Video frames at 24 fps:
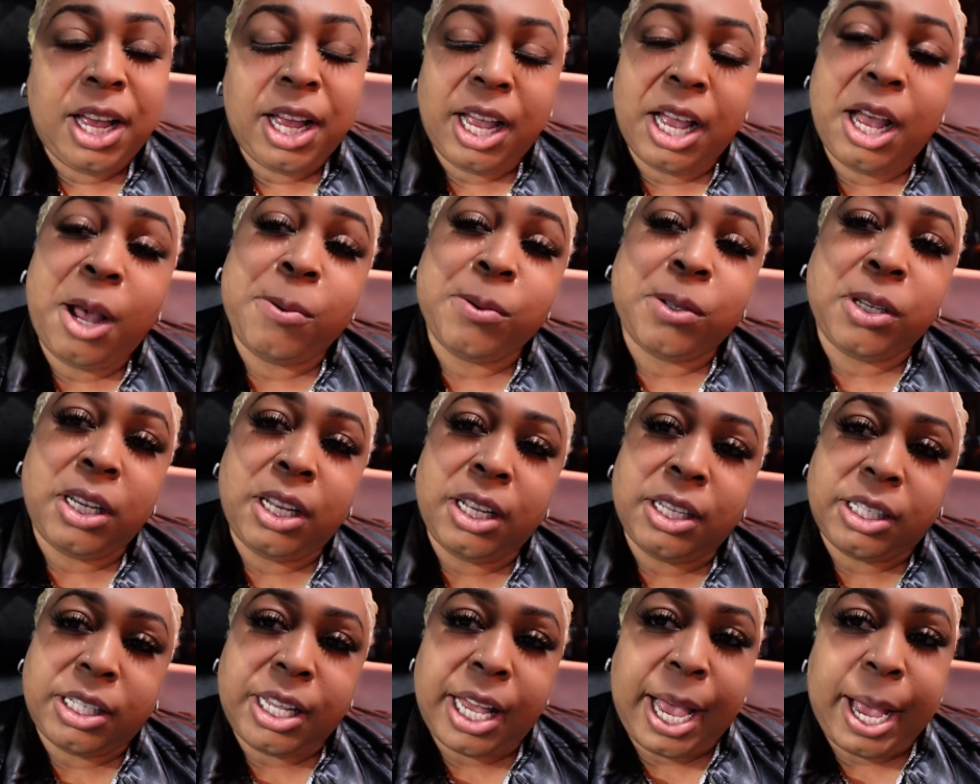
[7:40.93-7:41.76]
it was a
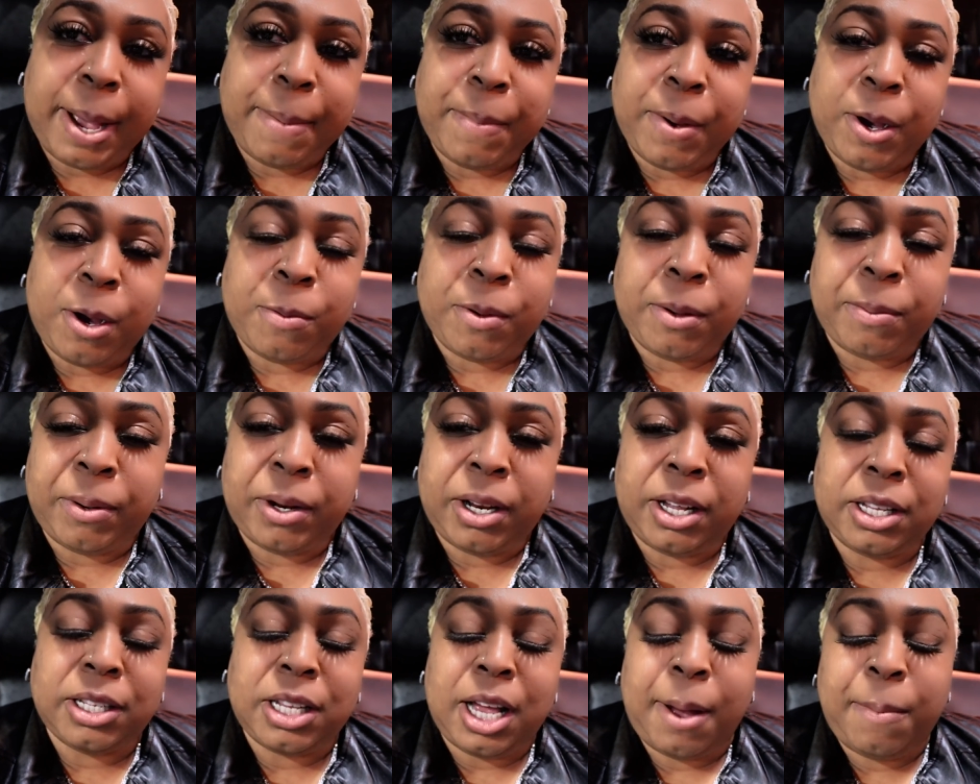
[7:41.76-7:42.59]
little sad moment, but
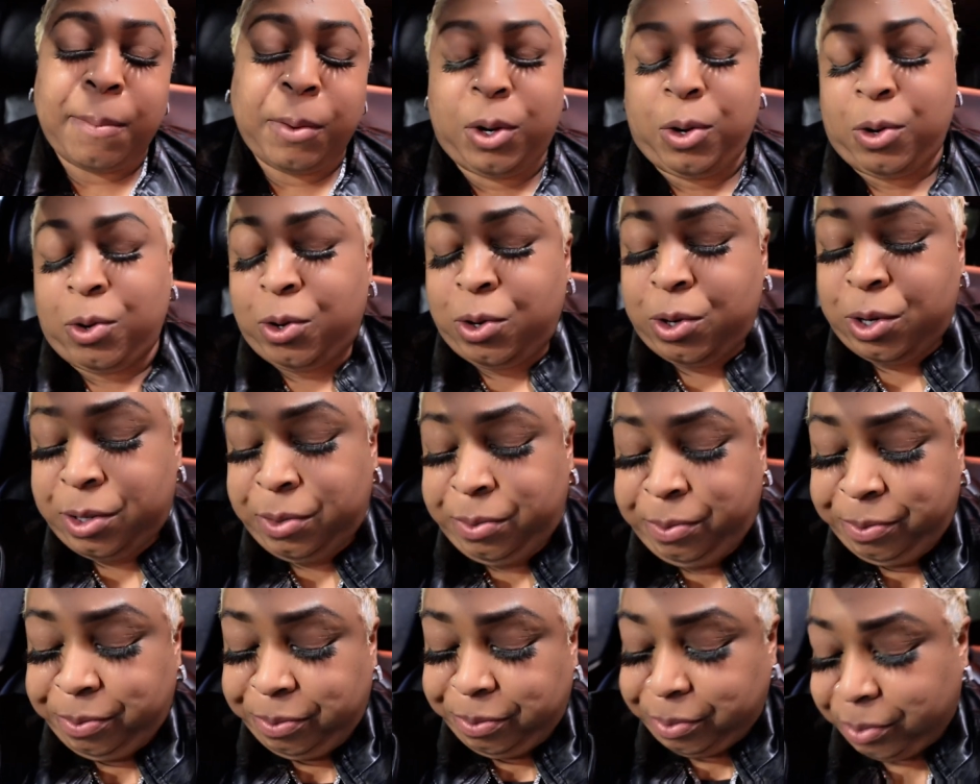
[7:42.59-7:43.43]
it's I'm cool.